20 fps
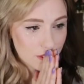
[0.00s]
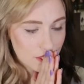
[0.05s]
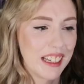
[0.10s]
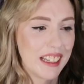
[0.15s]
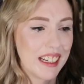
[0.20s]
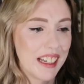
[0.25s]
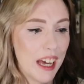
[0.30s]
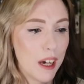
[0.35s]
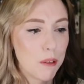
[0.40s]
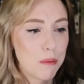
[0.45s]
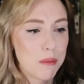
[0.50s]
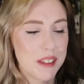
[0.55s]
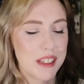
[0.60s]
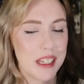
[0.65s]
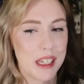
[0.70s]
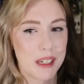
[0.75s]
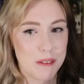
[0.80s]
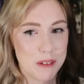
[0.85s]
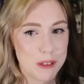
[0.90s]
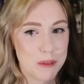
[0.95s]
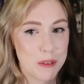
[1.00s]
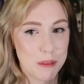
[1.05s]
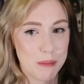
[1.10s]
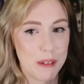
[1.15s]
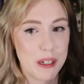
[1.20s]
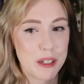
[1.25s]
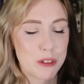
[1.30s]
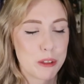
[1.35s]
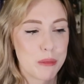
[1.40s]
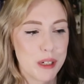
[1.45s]
It helped that I was with
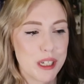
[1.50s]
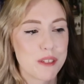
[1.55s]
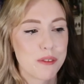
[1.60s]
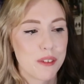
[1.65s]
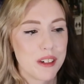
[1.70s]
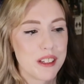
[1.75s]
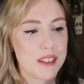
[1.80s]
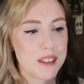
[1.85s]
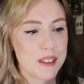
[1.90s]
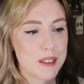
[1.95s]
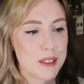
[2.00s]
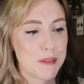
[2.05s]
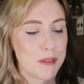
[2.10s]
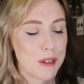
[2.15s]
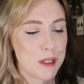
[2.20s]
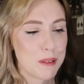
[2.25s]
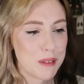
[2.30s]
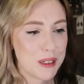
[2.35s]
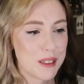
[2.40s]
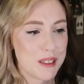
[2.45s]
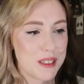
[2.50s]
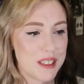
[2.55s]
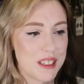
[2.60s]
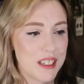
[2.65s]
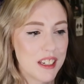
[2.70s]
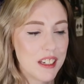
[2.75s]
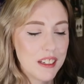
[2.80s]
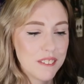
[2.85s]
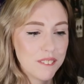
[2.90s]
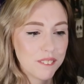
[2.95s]
my two best friends as well, because
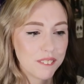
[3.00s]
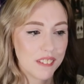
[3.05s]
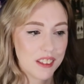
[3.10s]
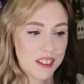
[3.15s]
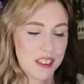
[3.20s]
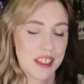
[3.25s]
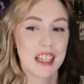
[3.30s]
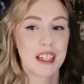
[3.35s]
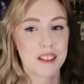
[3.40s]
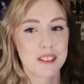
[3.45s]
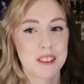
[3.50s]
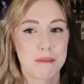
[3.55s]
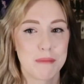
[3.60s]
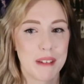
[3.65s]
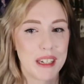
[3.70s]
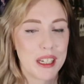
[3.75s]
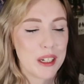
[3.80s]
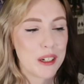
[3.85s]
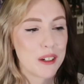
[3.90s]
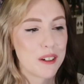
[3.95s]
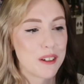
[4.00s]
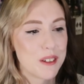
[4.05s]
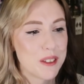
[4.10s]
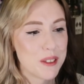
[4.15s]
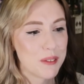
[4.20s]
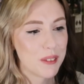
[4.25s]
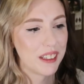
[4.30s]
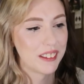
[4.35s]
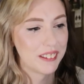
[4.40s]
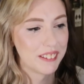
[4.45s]
they got to meet her as
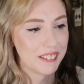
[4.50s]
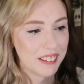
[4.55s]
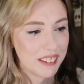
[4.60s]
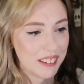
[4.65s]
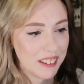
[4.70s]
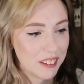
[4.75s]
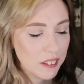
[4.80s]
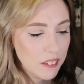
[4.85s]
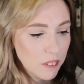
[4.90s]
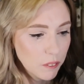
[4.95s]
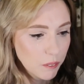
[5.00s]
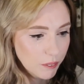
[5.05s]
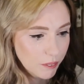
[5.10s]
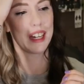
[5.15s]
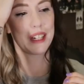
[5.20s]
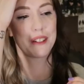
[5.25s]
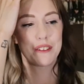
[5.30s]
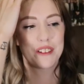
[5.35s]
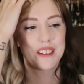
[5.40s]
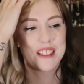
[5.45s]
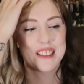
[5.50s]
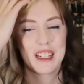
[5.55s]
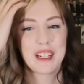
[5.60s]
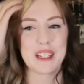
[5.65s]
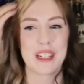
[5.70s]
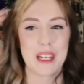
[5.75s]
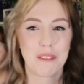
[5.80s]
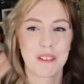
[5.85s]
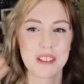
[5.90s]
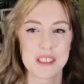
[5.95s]
well, and I don't want to say her
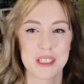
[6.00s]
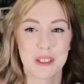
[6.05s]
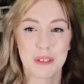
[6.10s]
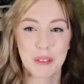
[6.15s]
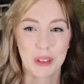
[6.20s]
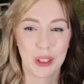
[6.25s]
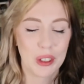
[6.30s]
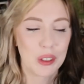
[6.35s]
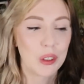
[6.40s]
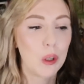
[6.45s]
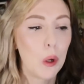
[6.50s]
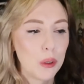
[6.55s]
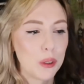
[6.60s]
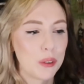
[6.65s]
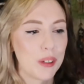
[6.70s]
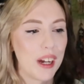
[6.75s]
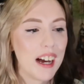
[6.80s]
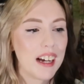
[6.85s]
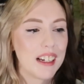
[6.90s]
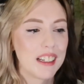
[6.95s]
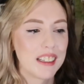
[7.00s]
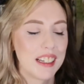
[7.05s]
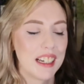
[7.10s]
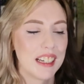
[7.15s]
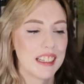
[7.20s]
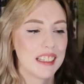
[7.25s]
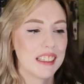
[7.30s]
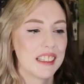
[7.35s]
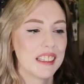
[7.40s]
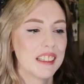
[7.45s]
name because I don't want to call her out,
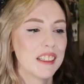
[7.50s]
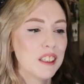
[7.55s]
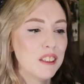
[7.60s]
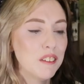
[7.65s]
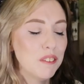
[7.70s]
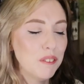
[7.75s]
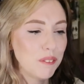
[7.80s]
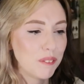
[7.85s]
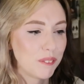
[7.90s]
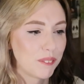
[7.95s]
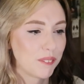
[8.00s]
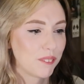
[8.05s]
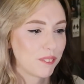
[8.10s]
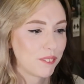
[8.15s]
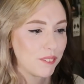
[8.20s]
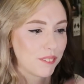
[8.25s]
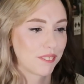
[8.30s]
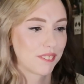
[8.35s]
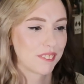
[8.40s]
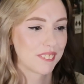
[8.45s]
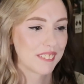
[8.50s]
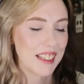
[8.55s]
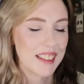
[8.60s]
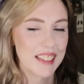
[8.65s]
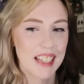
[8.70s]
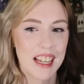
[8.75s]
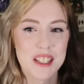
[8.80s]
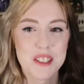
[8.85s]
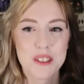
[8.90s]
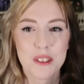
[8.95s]
and...
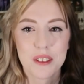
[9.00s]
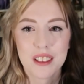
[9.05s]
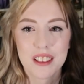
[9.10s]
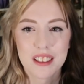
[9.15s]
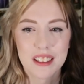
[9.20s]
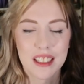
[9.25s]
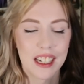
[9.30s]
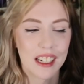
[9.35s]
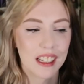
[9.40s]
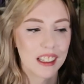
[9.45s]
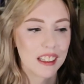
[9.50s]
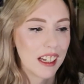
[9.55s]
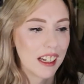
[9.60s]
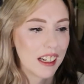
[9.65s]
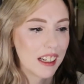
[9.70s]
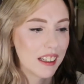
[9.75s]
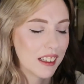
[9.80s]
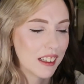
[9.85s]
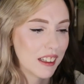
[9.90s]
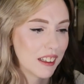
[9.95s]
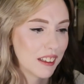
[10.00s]
that sort of thing. I